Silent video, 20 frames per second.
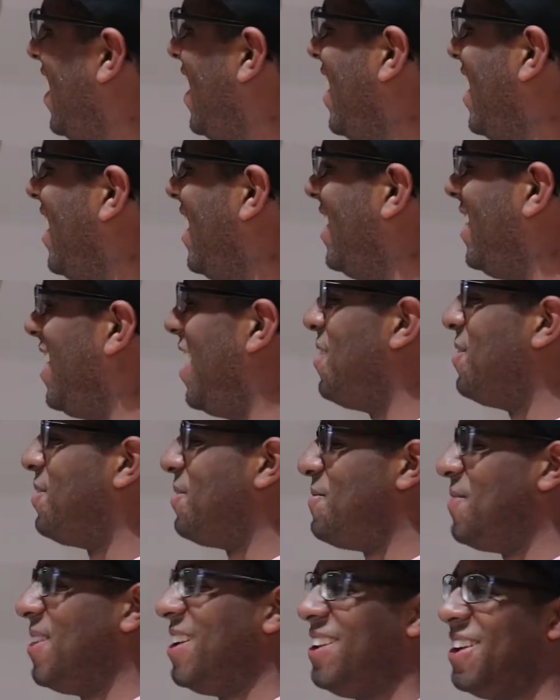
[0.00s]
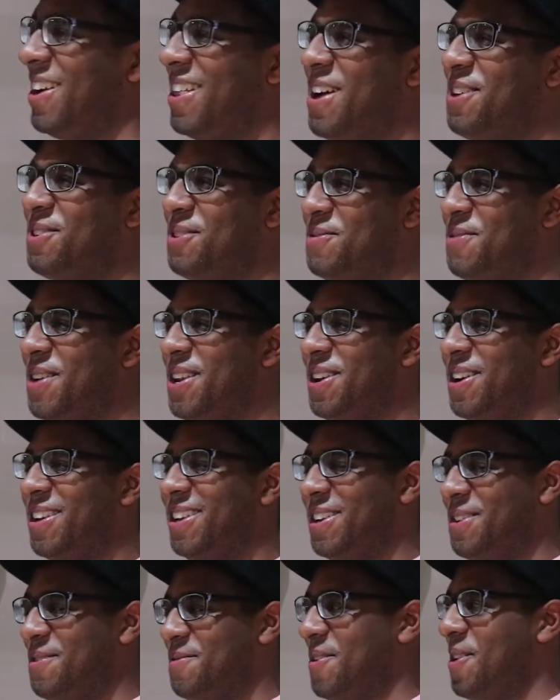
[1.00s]
that was a video. That was a video I
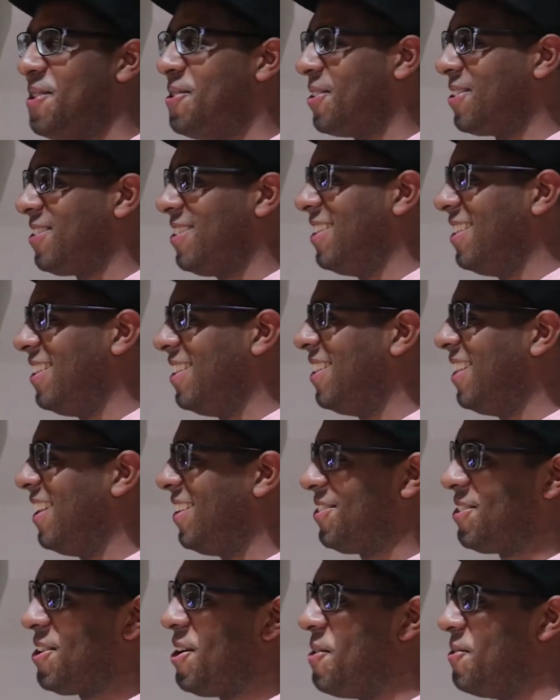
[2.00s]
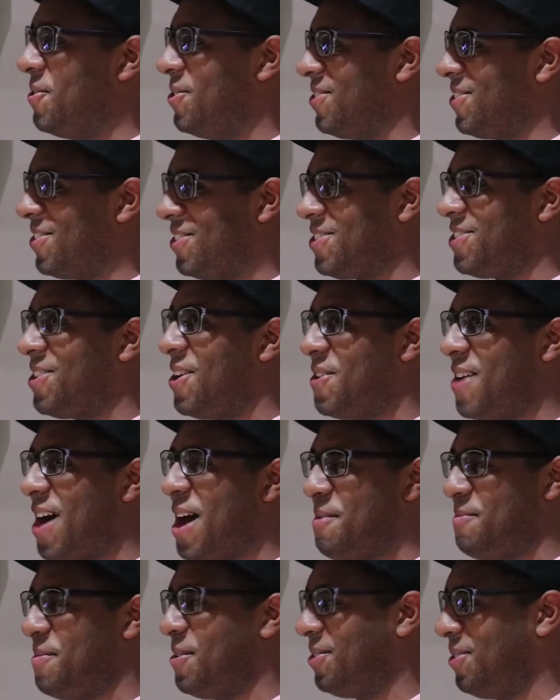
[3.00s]
did at Volks, and this girl was just so
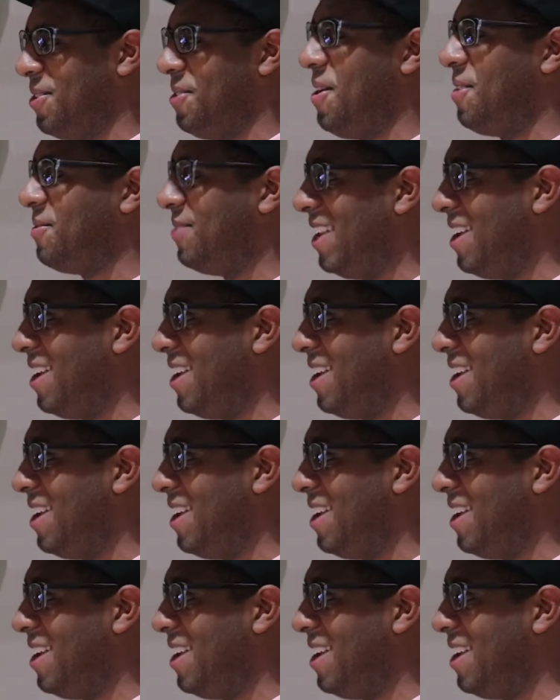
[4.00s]
happy. I was like, I've